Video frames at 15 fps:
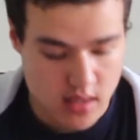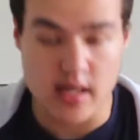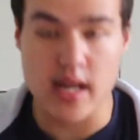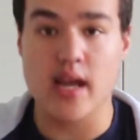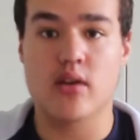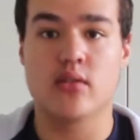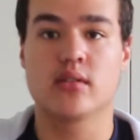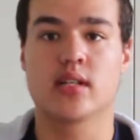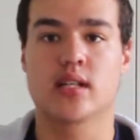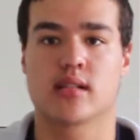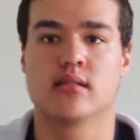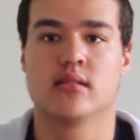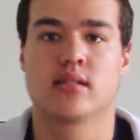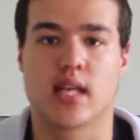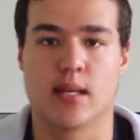Now
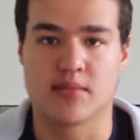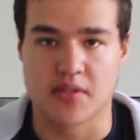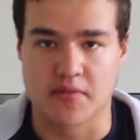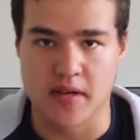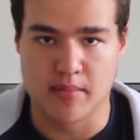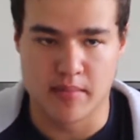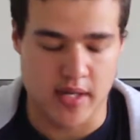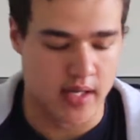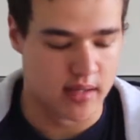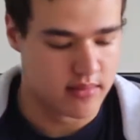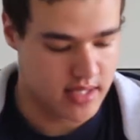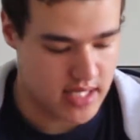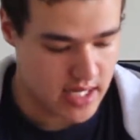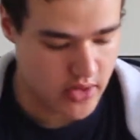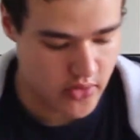comes the fun part,
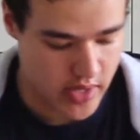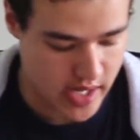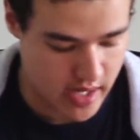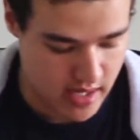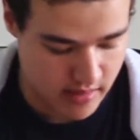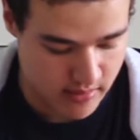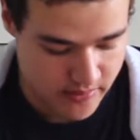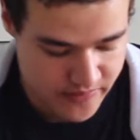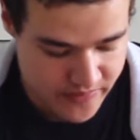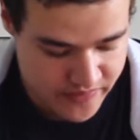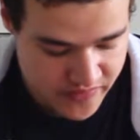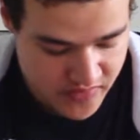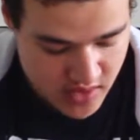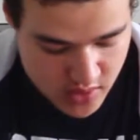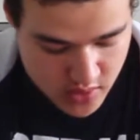decorating.
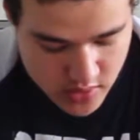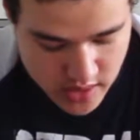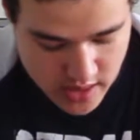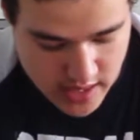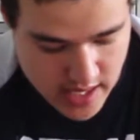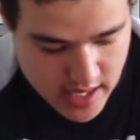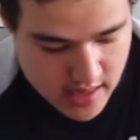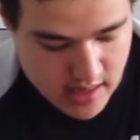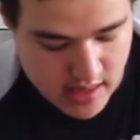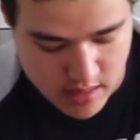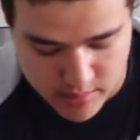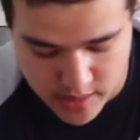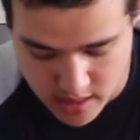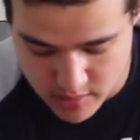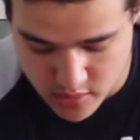So we're going to get
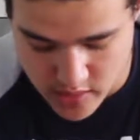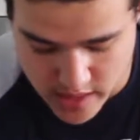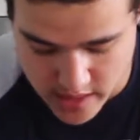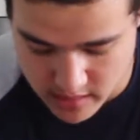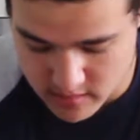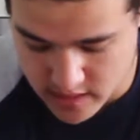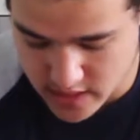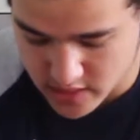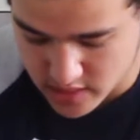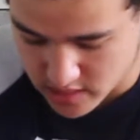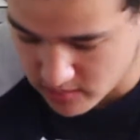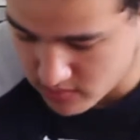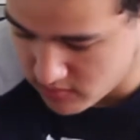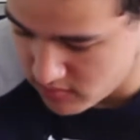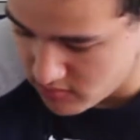a mini meringue, actually.
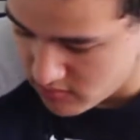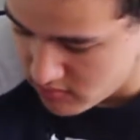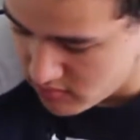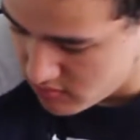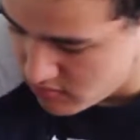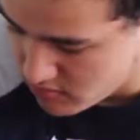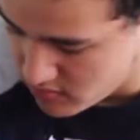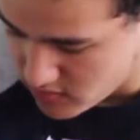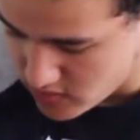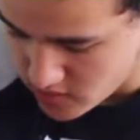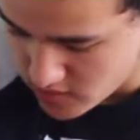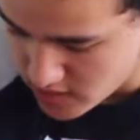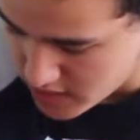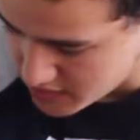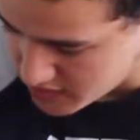You
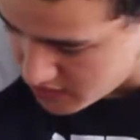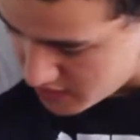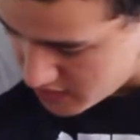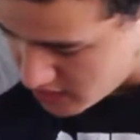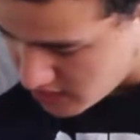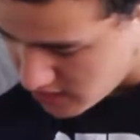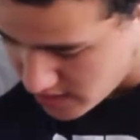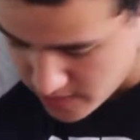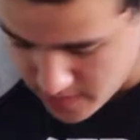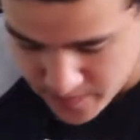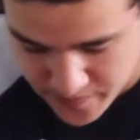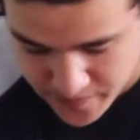first can sit there.